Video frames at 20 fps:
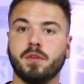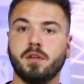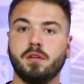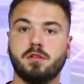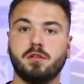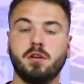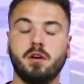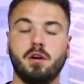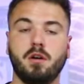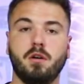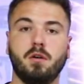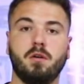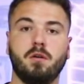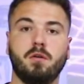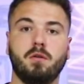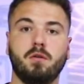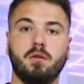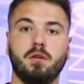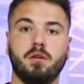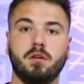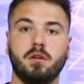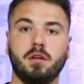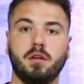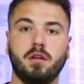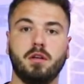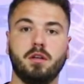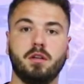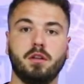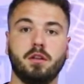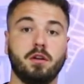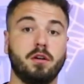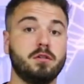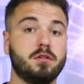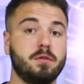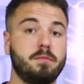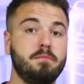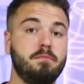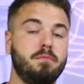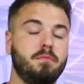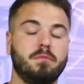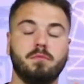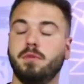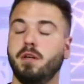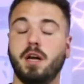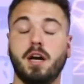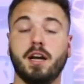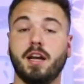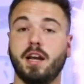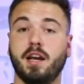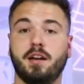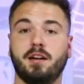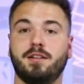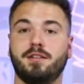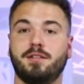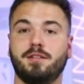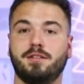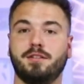So there's again,